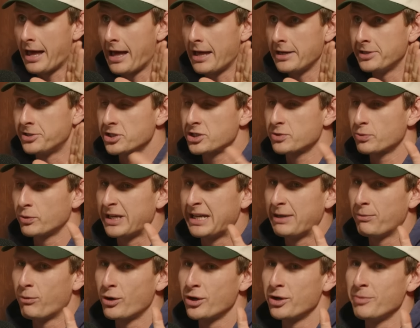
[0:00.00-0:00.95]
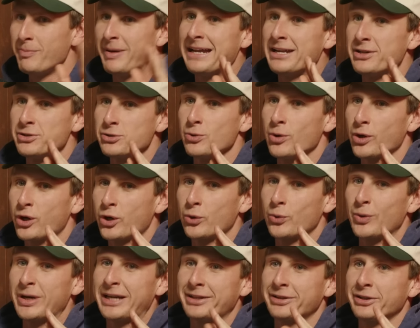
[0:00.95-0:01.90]
Just when he wanted me to do a
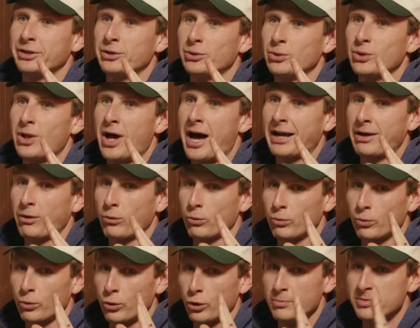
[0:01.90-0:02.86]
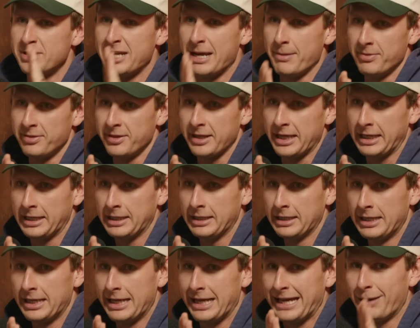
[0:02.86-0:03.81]
quick little like room temp thing.
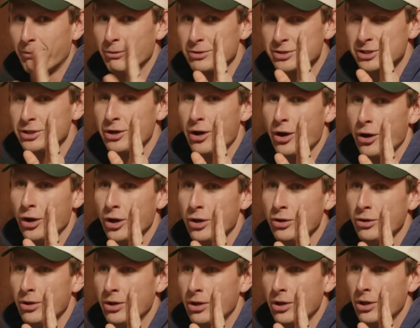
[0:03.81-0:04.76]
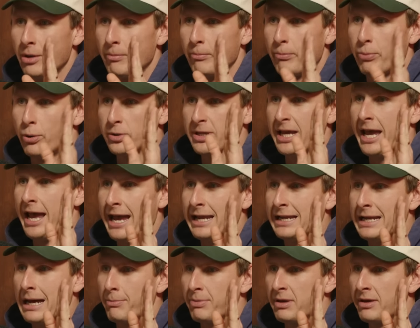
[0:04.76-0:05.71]
He wants to know, put your
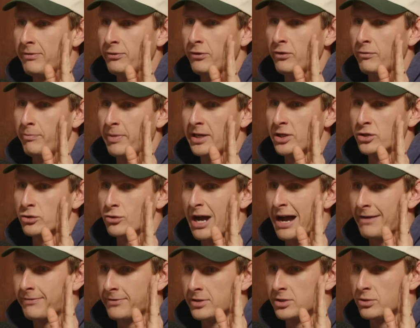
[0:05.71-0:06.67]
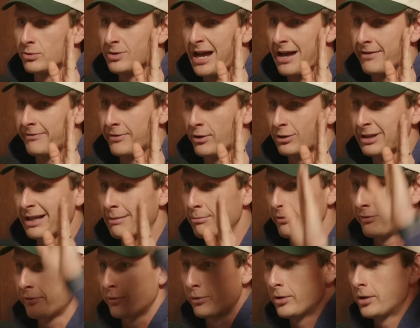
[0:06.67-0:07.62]
hand up if you've been drafted to an AFL club
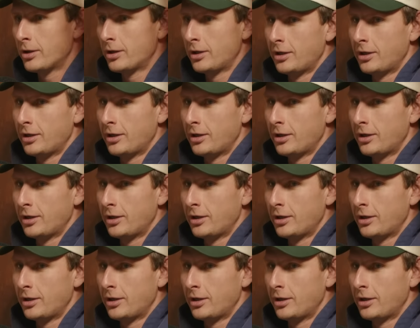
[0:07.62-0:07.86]
before.